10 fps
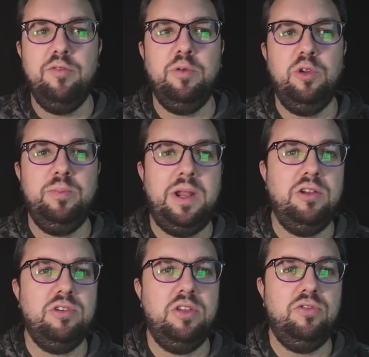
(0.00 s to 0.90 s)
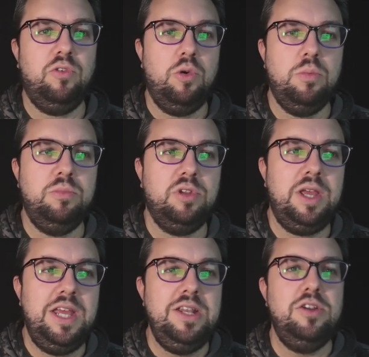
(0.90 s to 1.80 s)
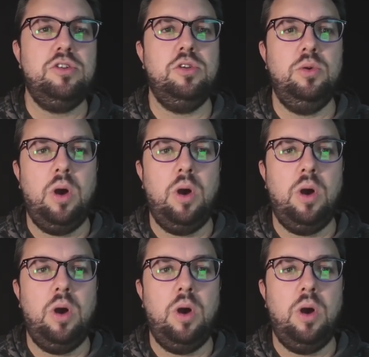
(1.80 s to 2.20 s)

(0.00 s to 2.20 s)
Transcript: if Bruce Banner transforms into